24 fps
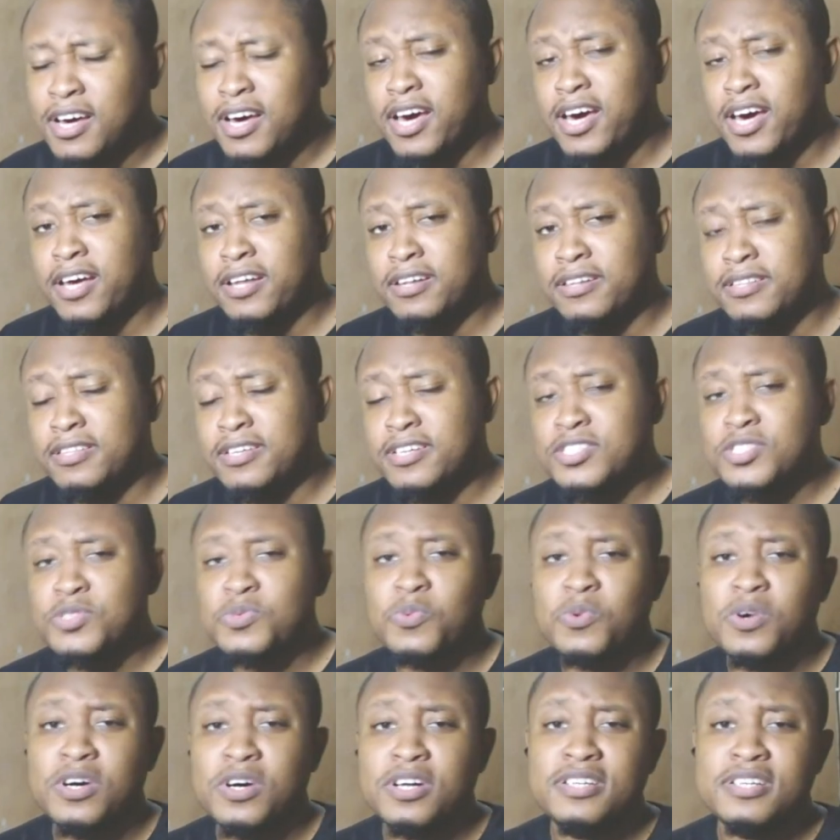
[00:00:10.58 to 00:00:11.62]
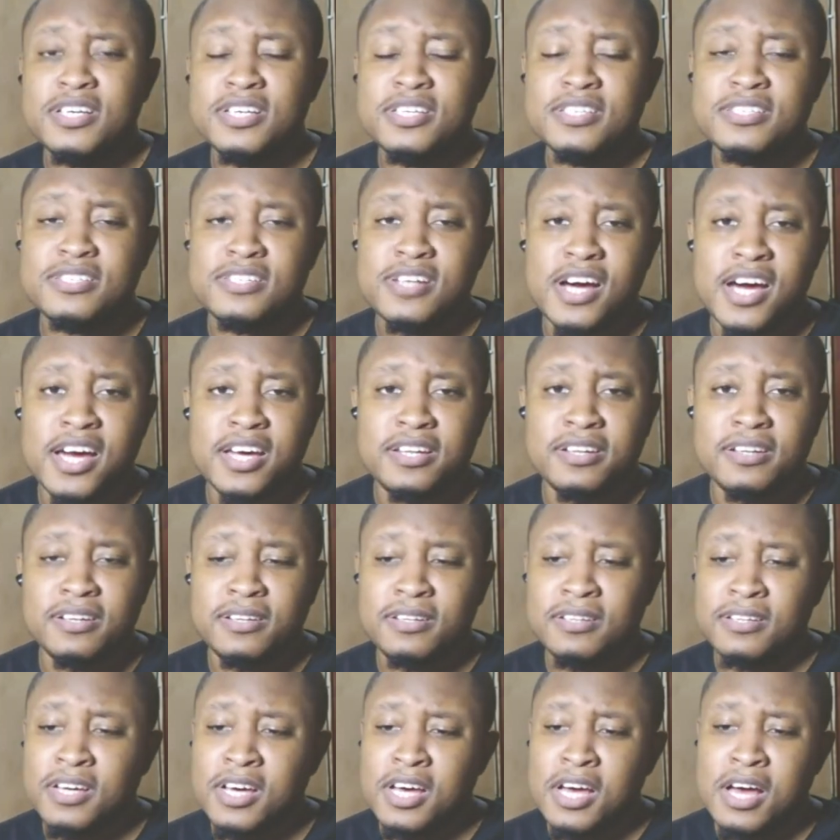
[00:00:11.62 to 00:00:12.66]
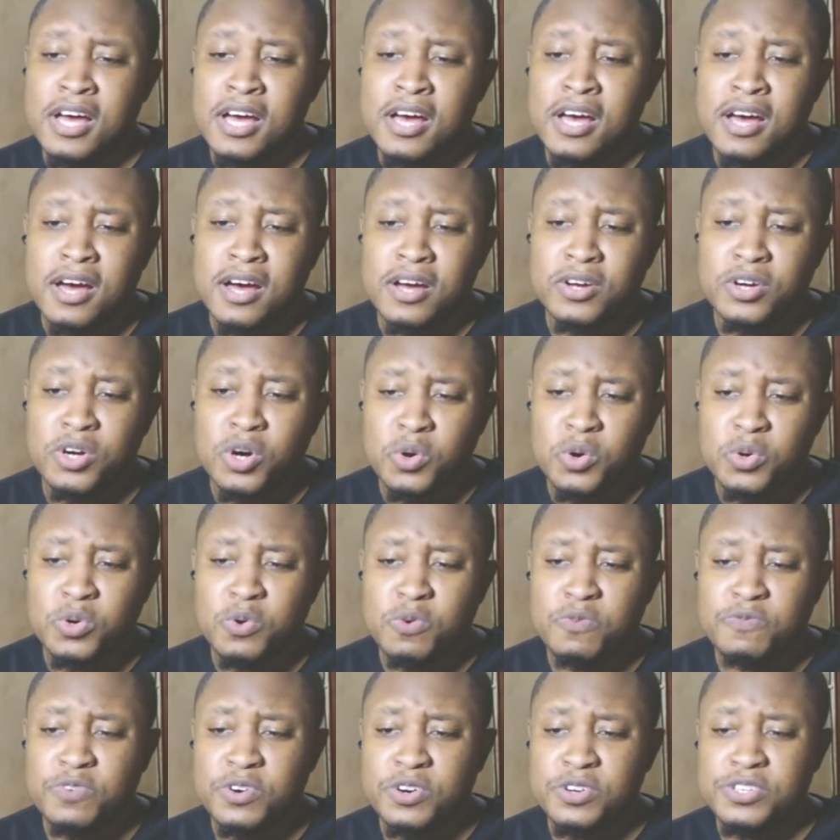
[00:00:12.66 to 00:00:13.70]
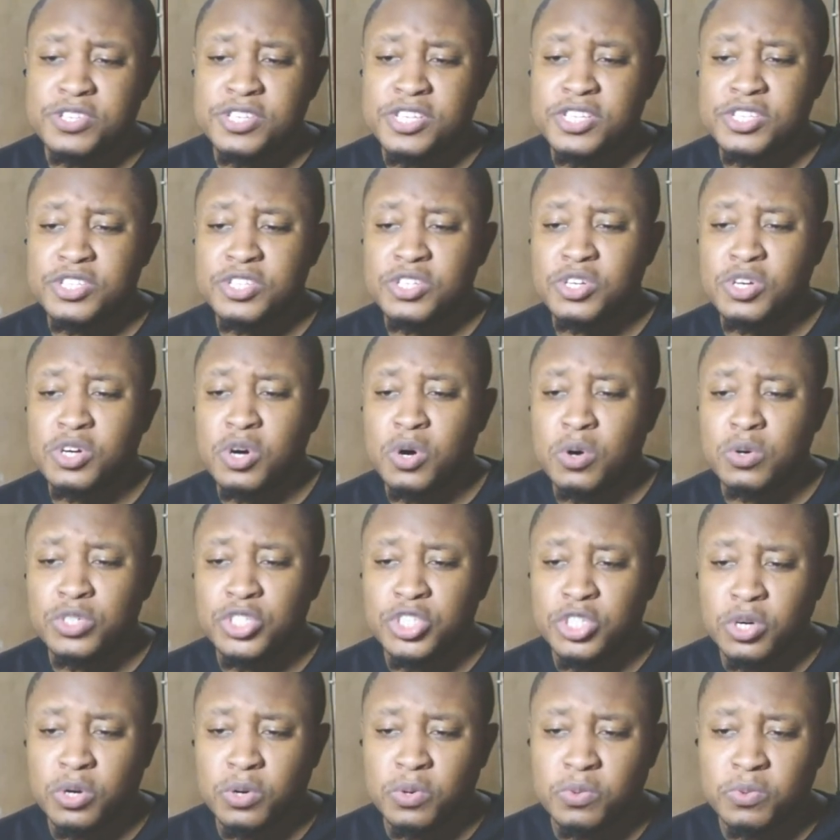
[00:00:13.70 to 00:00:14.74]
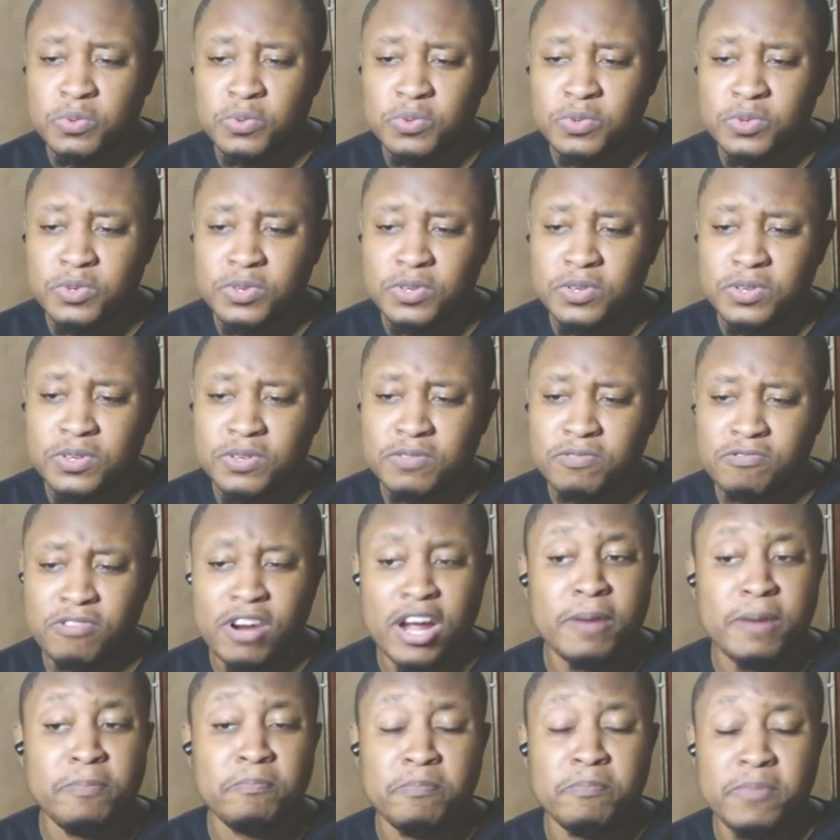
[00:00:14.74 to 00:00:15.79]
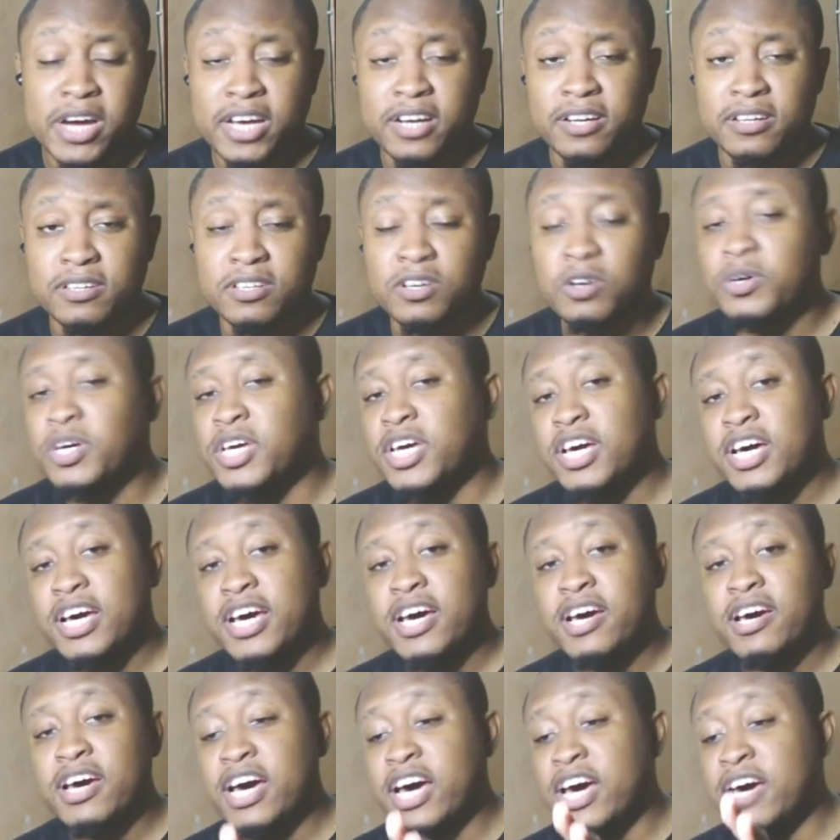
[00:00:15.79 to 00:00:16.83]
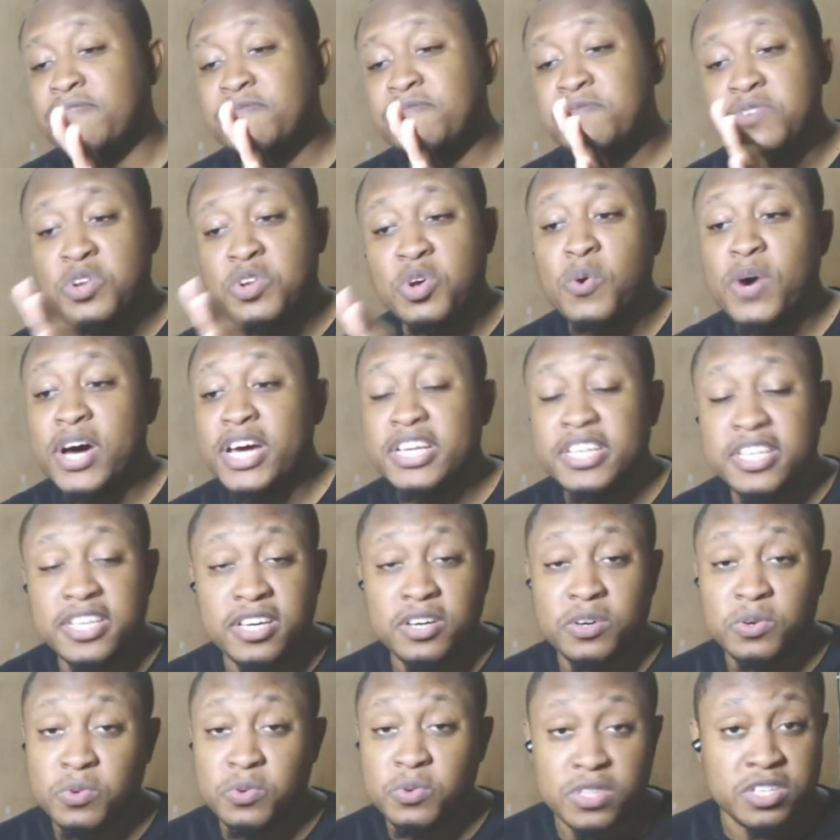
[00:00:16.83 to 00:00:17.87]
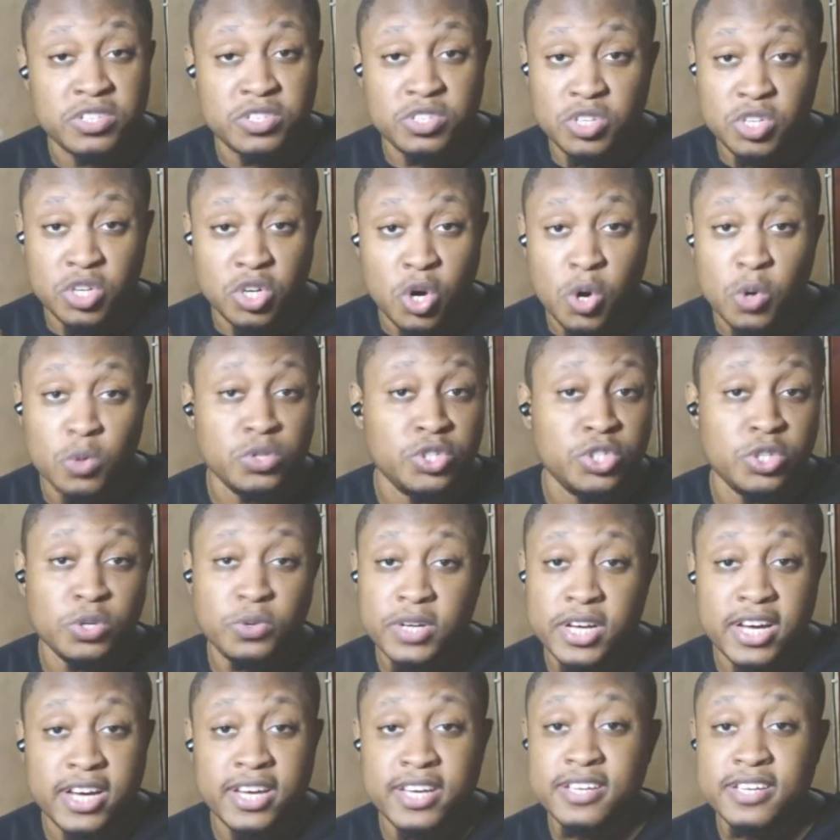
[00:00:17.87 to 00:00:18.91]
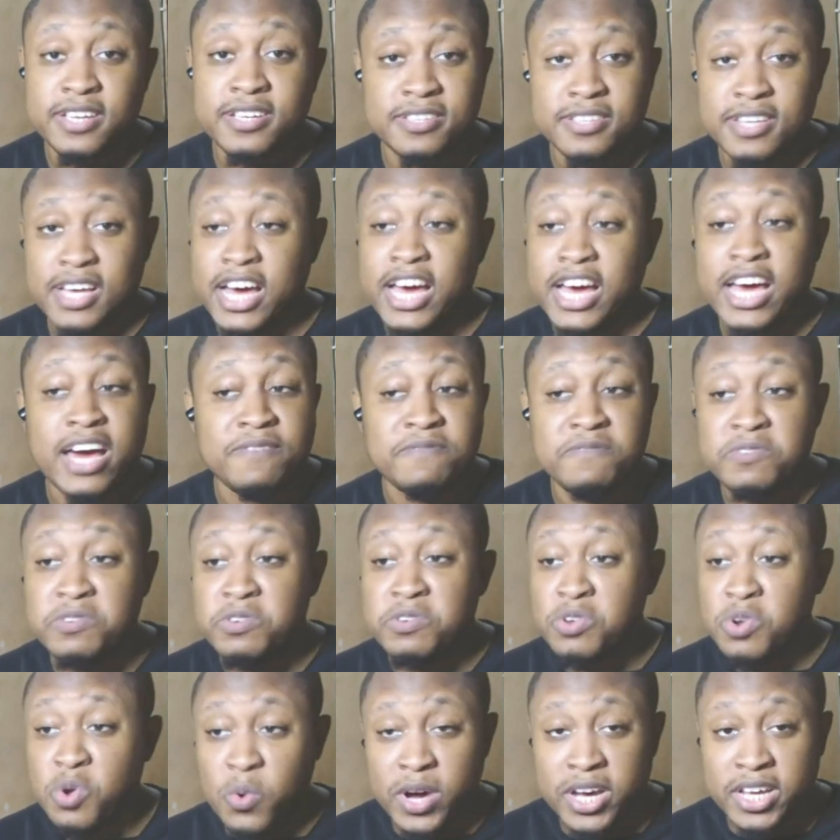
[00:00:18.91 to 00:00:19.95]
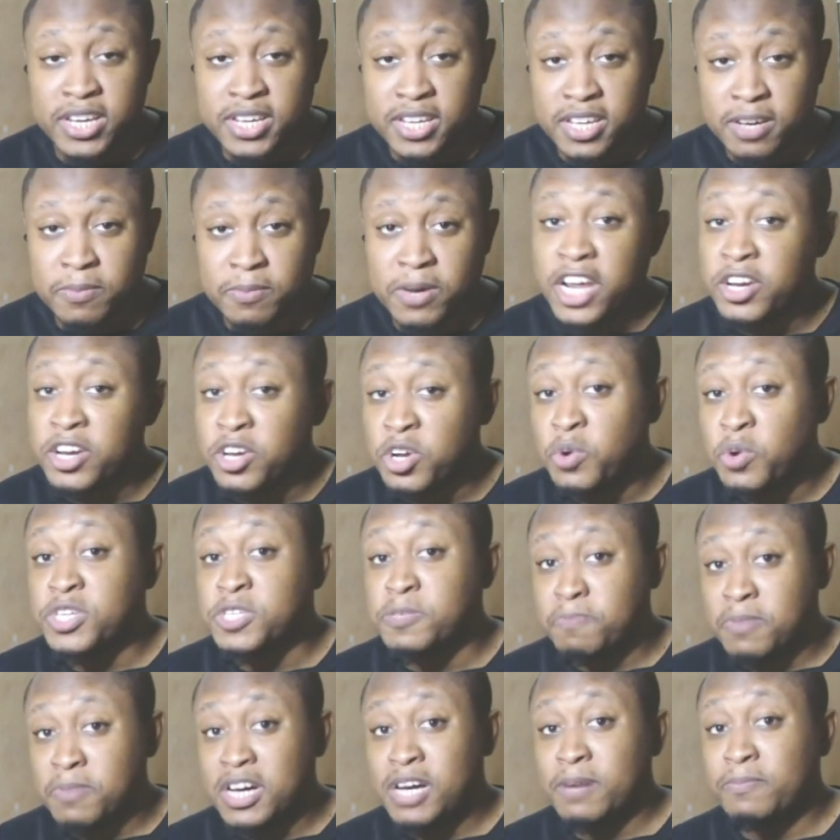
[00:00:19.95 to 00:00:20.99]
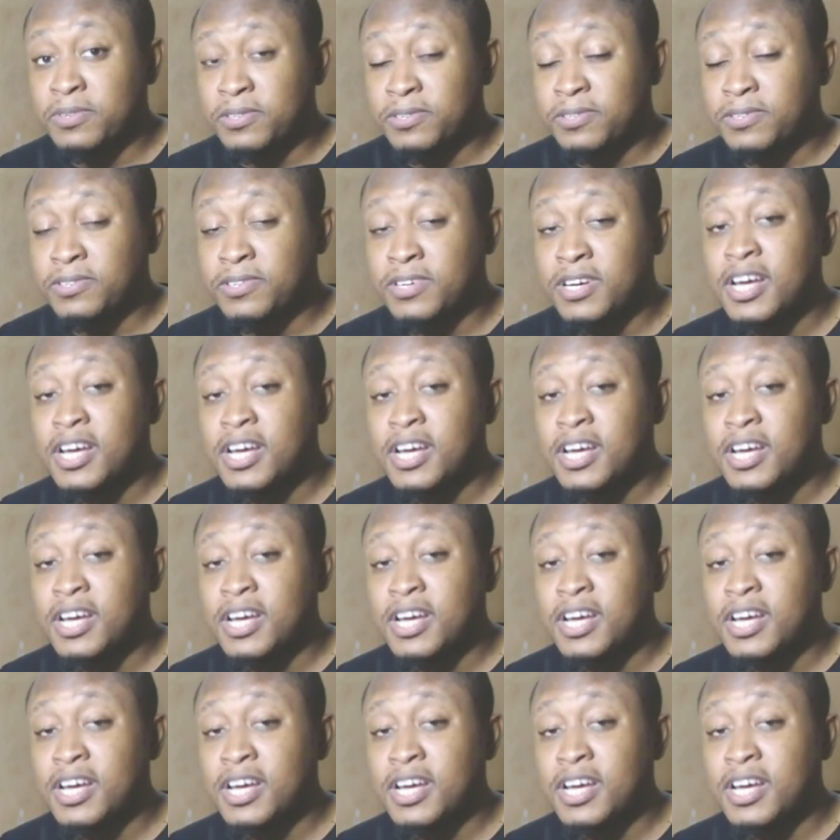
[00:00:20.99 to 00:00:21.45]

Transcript: And this one is titled Goku versus Gojo rap battle. Okay, I have no idea who this Gojo guy is. I have no idea, but I know he's popular.